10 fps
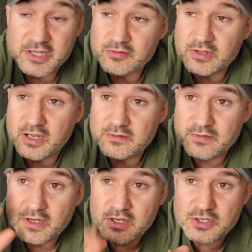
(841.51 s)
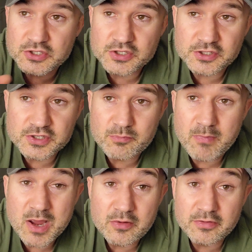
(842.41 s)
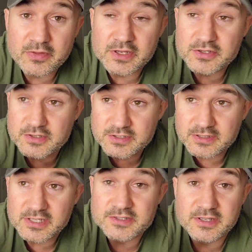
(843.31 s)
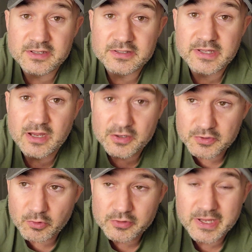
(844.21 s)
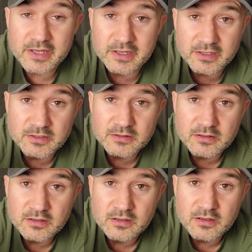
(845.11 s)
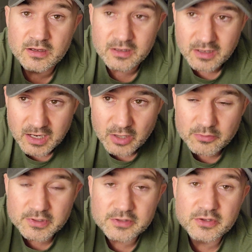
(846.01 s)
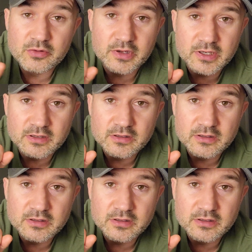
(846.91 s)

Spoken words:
that you love, shut your mouth and just listen. Say, are you okay? How are you doing?